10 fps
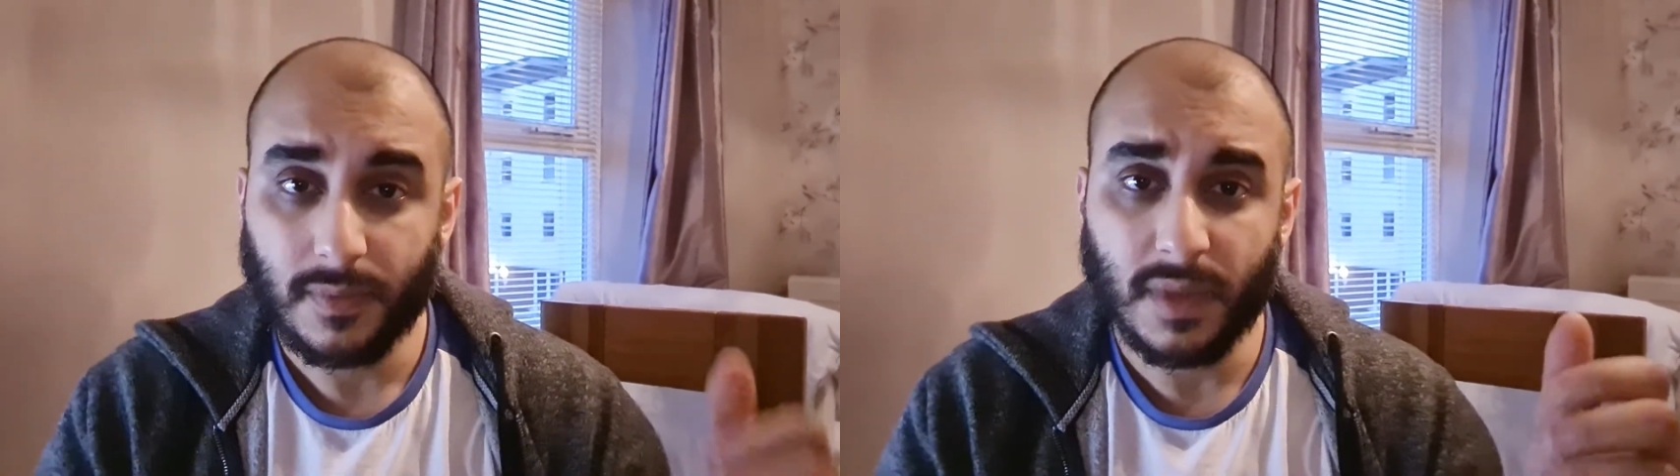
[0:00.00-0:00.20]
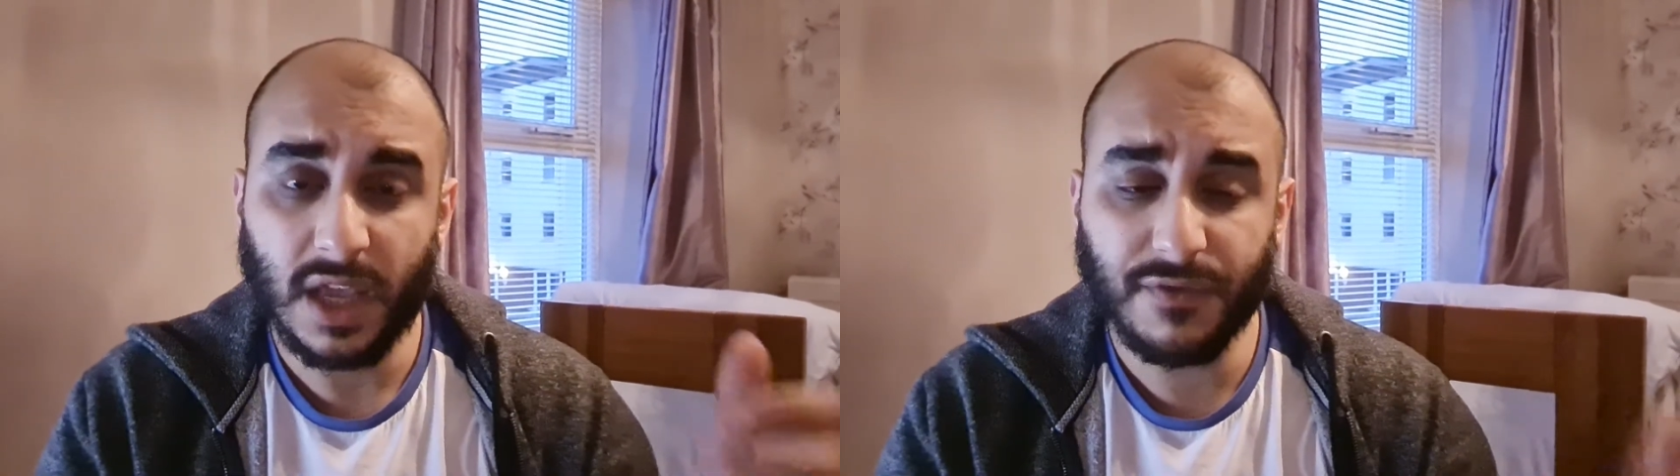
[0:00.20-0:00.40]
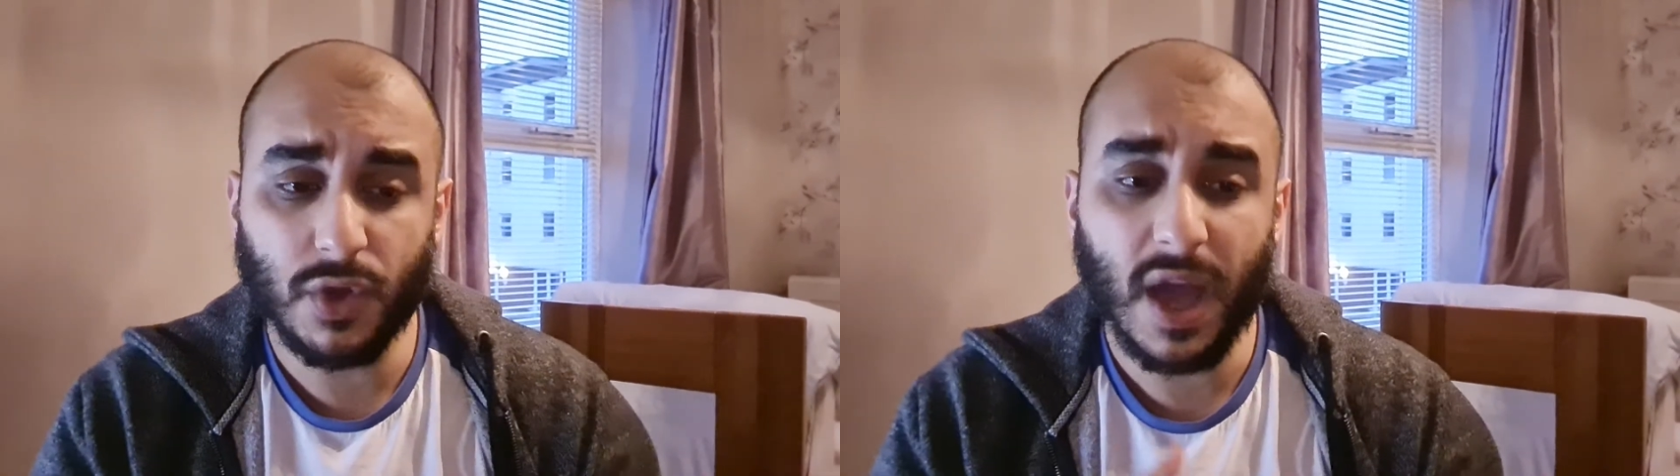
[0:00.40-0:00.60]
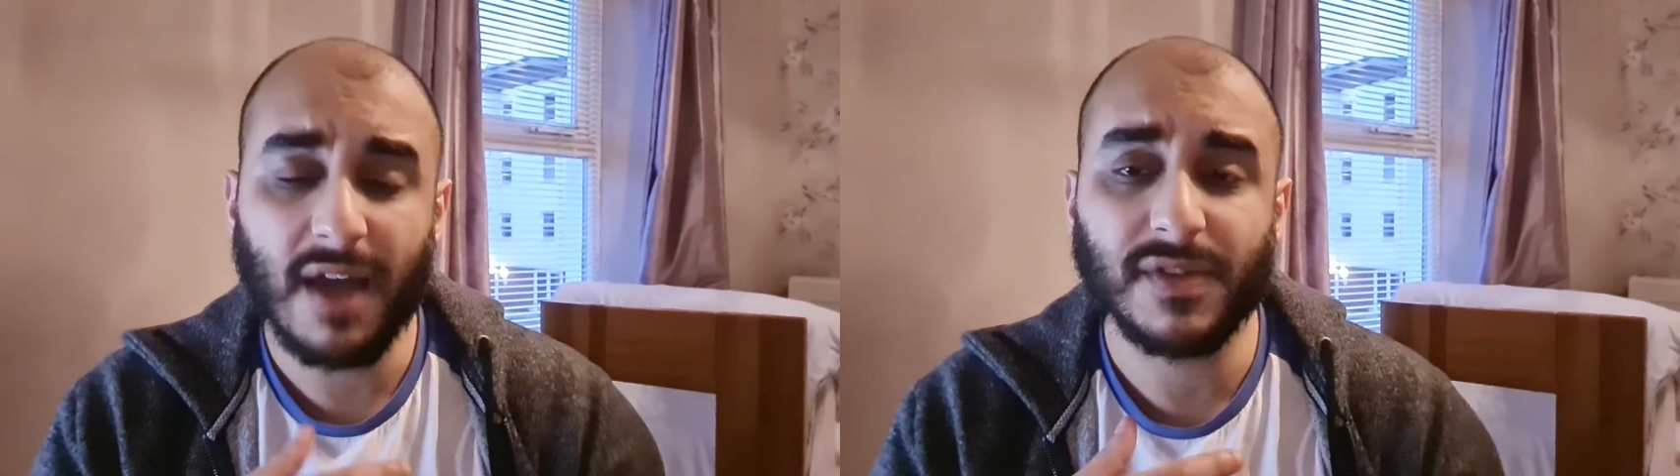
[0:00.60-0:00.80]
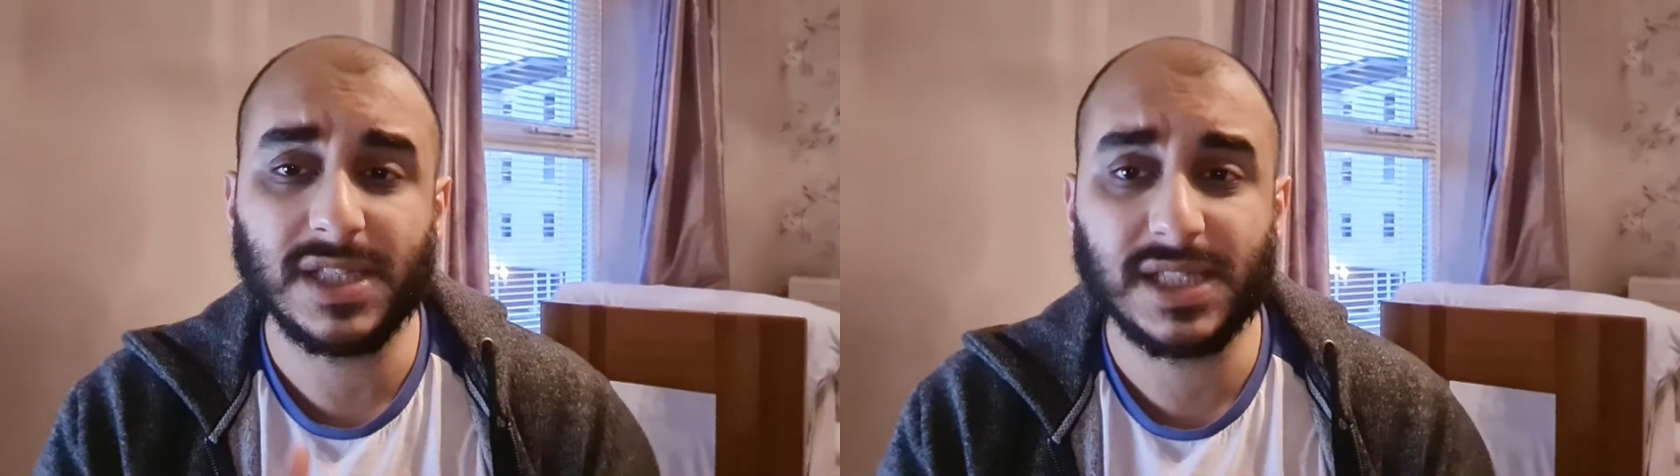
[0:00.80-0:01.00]
if you
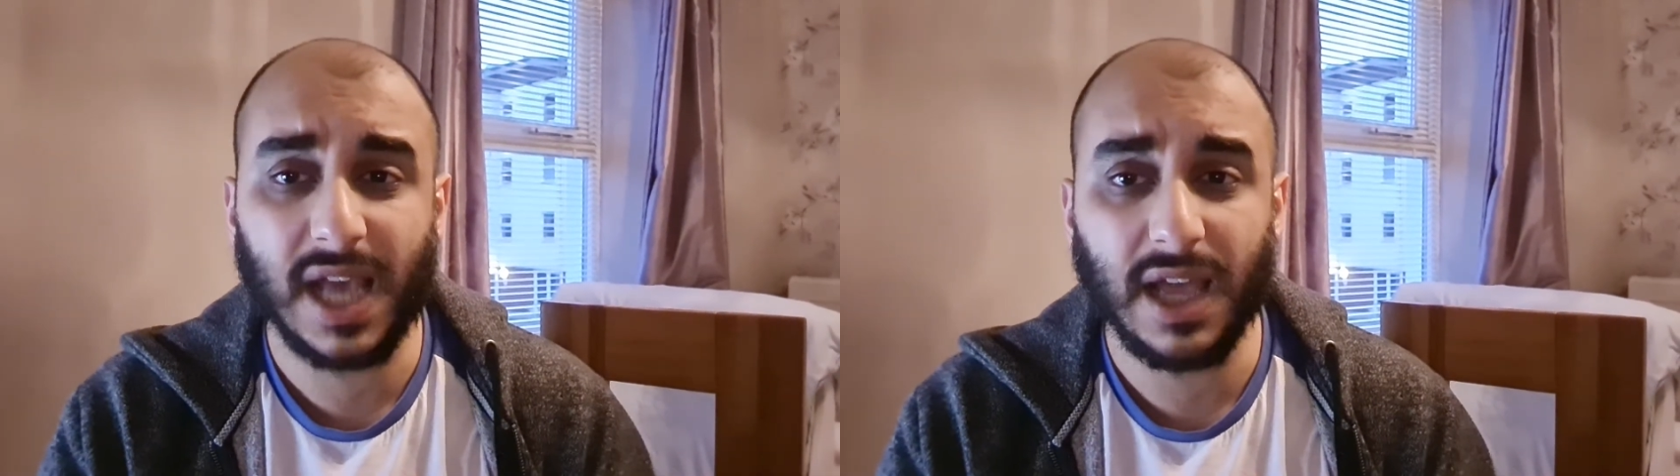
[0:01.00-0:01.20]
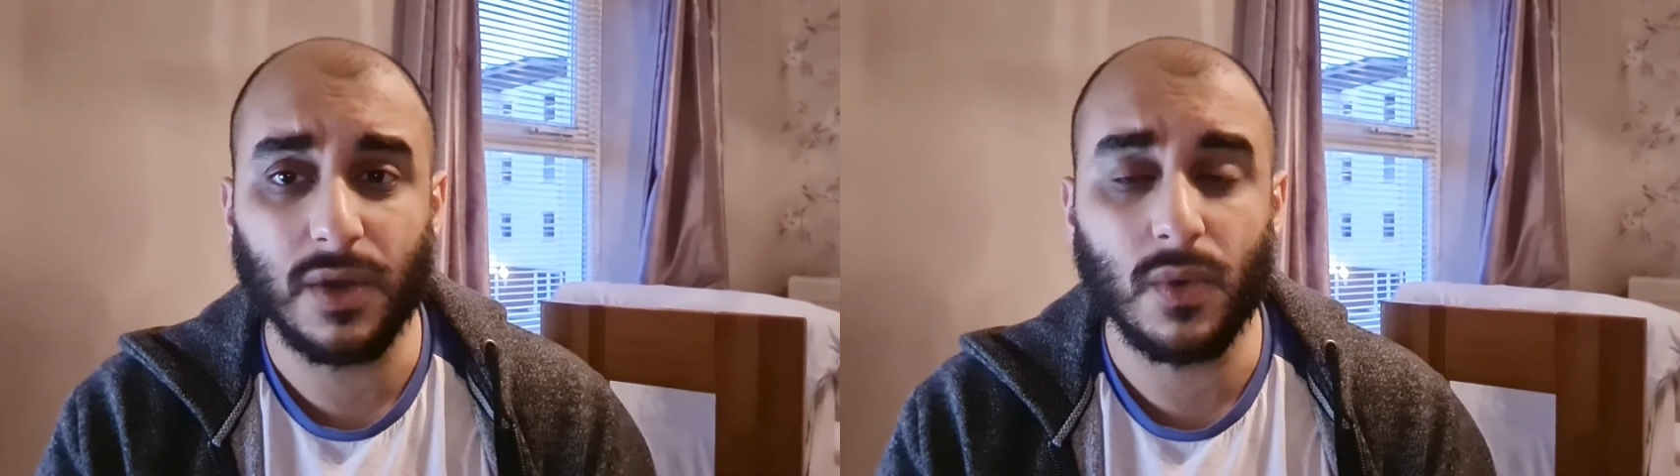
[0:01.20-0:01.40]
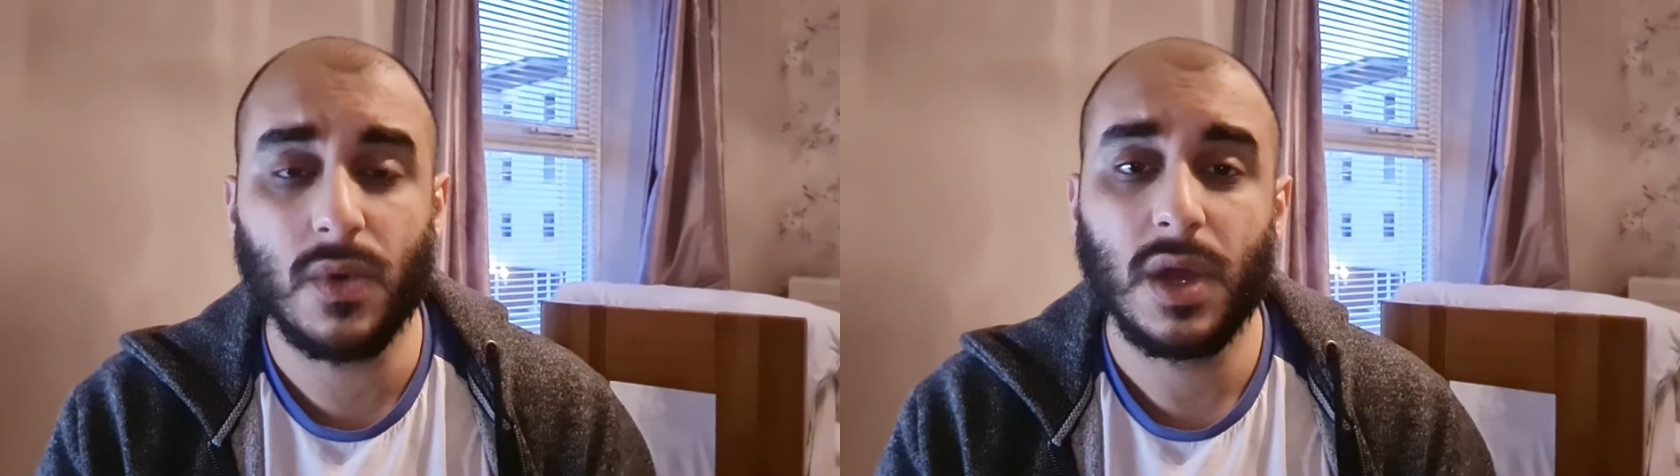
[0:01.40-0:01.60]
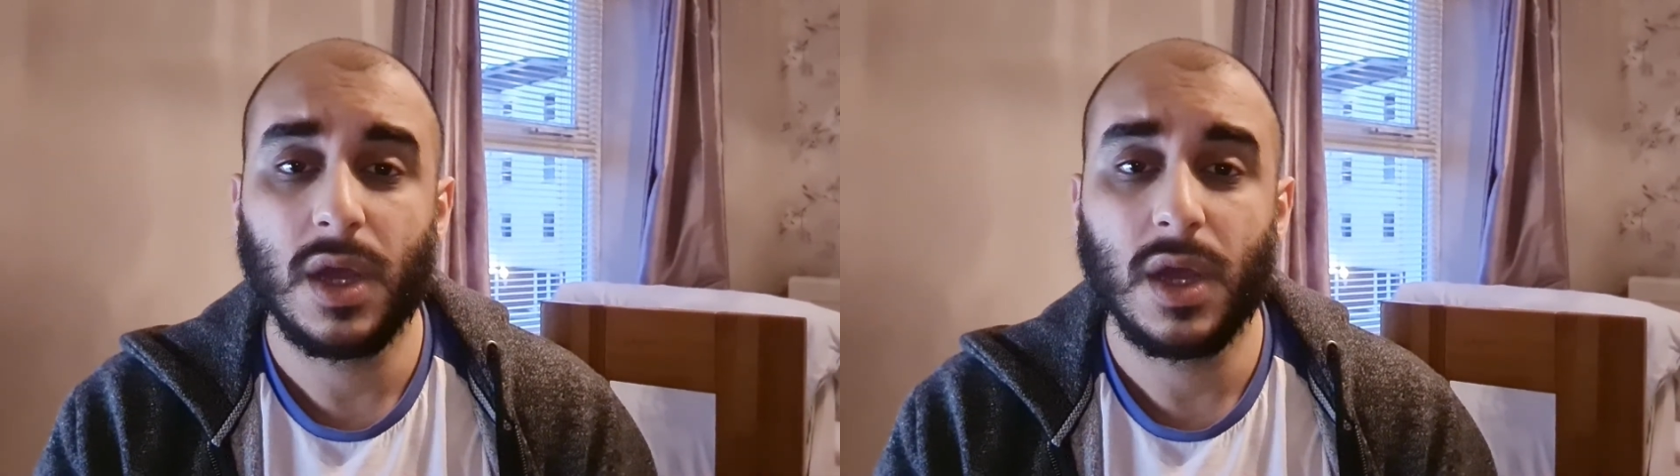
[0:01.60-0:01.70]
have a sale,